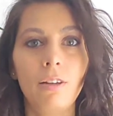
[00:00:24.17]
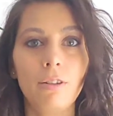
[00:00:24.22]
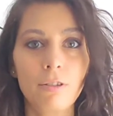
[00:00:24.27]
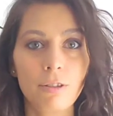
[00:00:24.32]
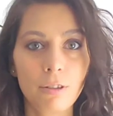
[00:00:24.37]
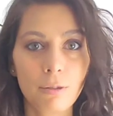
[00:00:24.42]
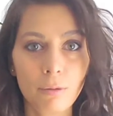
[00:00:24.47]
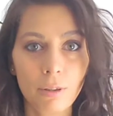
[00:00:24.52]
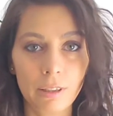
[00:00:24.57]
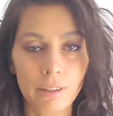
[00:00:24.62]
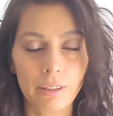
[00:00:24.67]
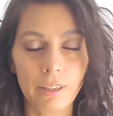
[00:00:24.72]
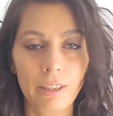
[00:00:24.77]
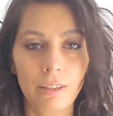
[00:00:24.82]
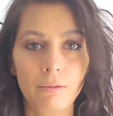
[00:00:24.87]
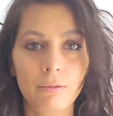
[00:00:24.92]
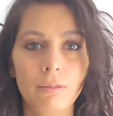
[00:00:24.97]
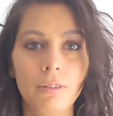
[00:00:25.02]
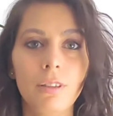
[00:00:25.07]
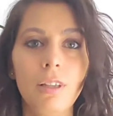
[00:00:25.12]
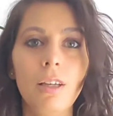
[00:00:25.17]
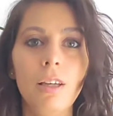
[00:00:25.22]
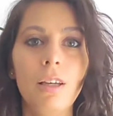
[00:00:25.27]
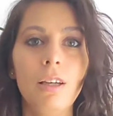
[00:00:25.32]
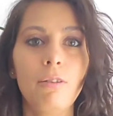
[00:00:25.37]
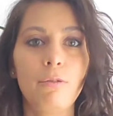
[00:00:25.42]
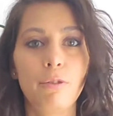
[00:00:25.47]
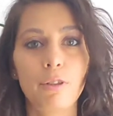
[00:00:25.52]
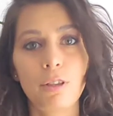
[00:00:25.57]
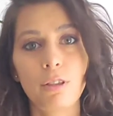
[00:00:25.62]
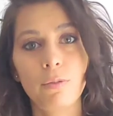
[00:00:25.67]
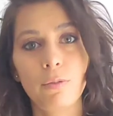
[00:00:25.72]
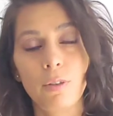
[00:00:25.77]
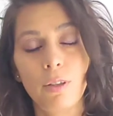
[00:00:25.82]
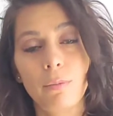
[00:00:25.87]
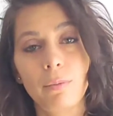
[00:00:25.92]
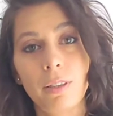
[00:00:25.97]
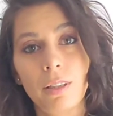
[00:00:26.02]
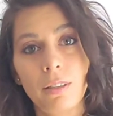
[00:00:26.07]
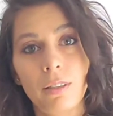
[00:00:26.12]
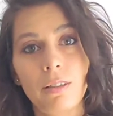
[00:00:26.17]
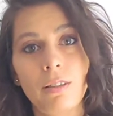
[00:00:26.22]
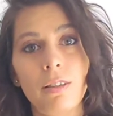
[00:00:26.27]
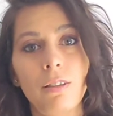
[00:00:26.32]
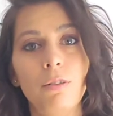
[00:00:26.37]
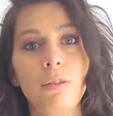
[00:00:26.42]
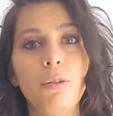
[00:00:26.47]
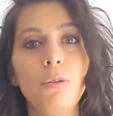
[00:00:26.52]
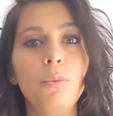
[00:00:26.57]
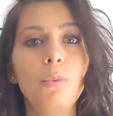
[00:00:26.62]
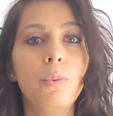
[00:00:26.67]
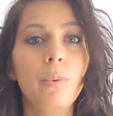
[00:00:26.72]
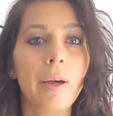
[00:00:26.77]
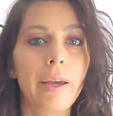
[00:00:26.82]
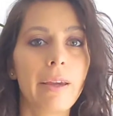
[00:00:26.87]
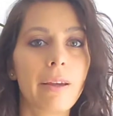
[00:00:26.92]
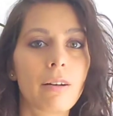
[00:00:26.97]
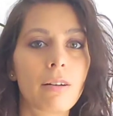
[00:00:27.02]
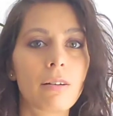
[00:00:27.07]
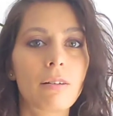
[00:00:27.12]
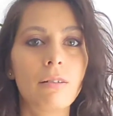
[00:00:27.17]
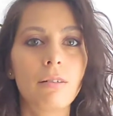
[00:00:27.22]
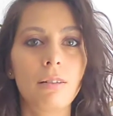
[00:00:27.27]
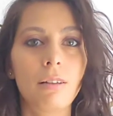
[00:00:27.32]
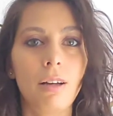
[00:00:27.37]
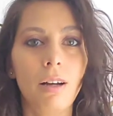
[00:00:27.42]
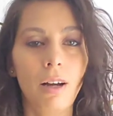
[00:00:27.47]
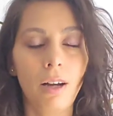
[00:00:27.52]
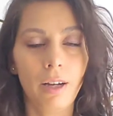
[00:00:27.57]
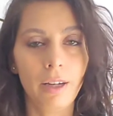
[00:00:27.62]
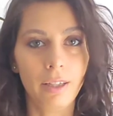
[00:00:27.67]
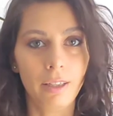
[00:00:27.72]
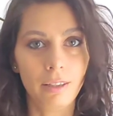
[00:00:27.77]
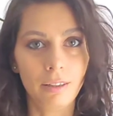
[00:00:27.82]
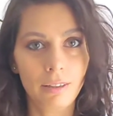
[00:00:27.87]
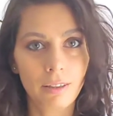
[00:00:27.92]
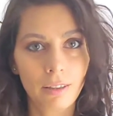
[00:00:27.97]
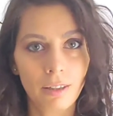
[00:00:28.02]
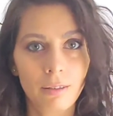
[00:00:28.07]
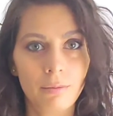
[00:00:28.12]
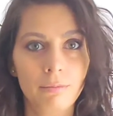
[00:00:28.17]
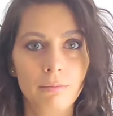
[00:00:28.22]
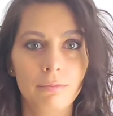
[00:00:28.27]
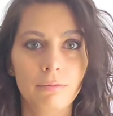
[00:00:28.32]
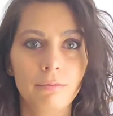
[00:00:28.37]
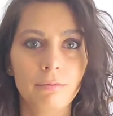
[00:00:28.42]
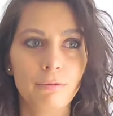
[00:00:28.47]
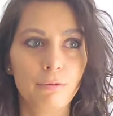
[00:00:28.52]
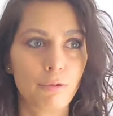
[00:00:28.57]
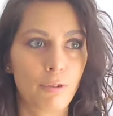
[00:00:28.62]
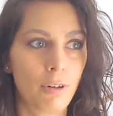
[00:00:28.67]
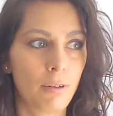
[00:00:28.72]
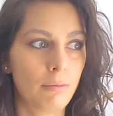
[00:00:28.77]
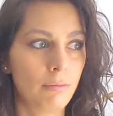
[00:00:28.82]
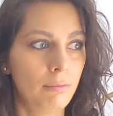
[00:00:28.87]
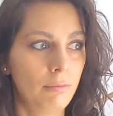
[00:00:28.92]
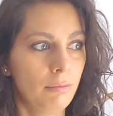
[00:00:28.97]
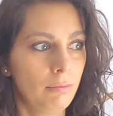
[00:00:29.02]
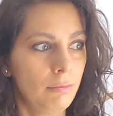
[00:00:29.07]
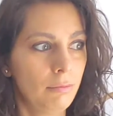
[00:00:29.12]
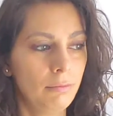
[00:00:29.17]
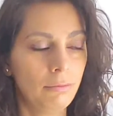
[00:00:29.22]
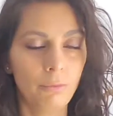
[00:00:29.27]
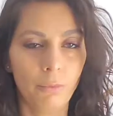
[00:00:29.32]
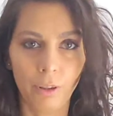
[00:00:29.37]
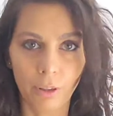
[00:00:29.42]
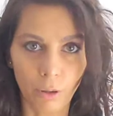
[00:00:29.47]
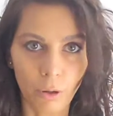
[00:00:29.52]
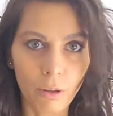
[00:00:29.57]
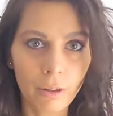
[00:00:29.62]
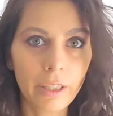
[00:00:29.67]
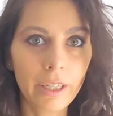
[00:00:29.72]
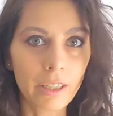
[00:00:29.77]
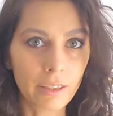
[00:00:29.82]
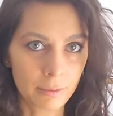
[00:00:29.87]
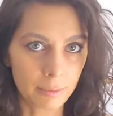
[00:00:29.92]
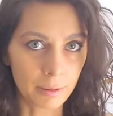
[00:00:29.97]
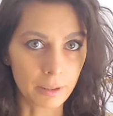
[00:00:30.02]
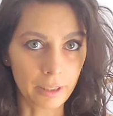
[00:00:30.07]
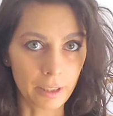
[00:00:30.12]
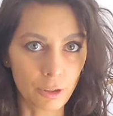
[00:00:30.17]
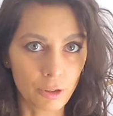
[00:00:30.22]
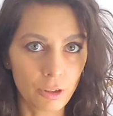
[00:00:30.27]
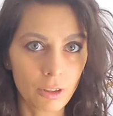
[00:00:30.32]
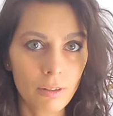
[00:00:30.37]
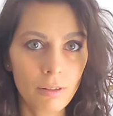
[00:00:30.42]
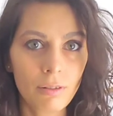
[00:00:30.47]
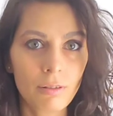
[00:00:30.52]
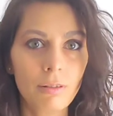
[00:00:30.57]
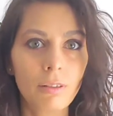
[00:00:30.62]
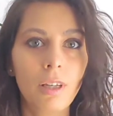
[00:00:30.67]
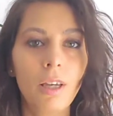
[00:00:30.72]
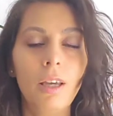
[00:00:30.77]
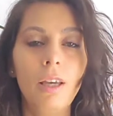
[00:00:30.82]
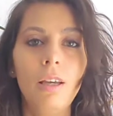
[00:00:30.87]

Here's the rundown. First of all, I'm going to tell you where I come from with all the explanations.